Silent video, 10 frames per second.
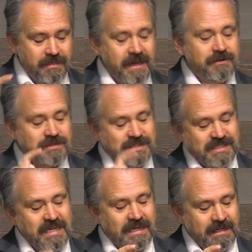their
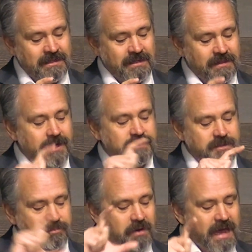sin, their
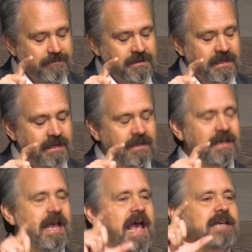depravity,
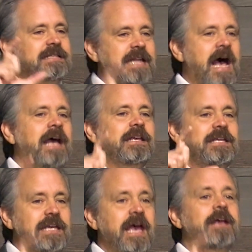has not
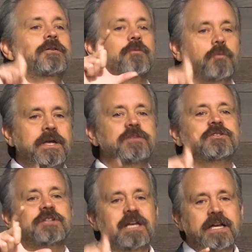yet
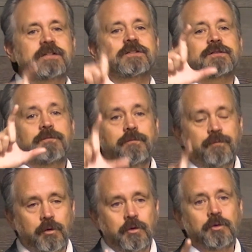reached its
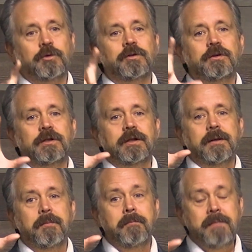full
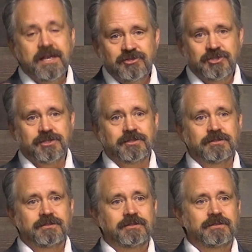
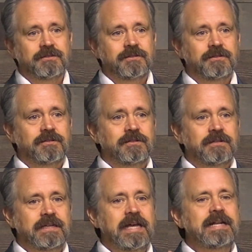measure.
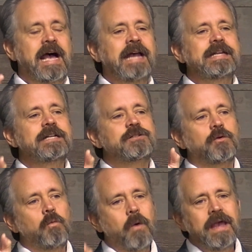And I need
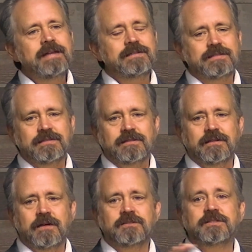to wait
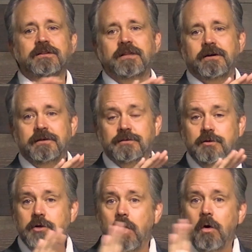until there
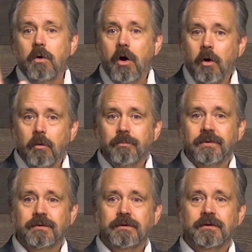is no hope